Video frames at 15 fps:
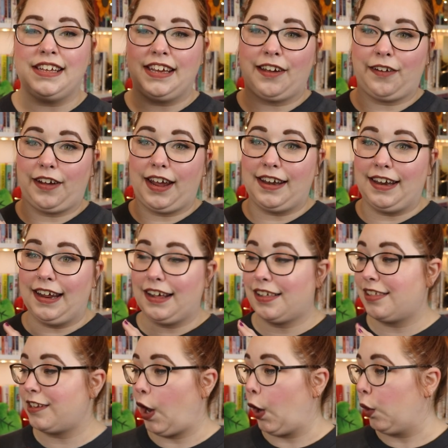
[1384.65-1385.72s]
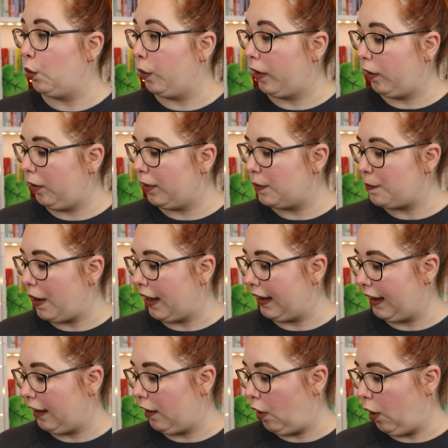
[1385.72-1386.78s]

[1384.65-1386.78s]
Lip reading: year, and it is Star World by